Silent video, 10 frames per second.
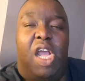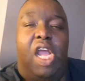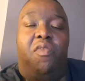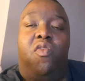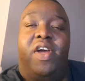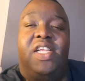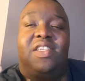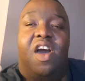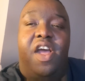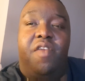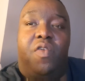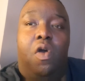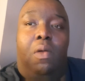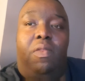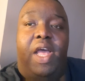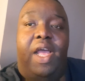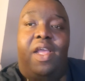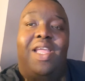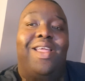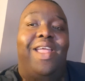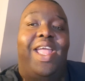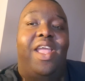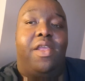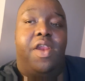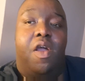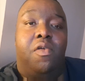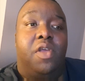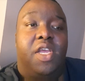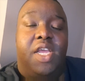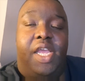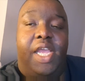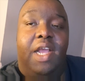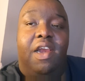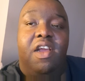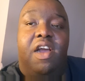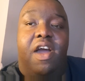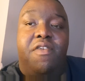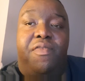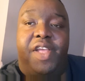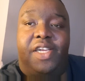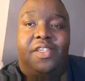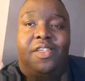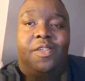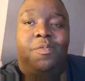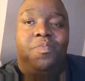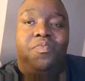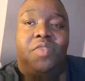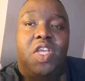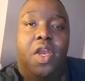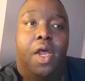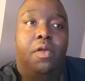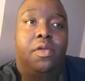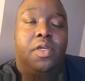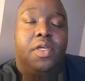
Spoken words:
everyone has kind of got that, you know, England guy fix, you know.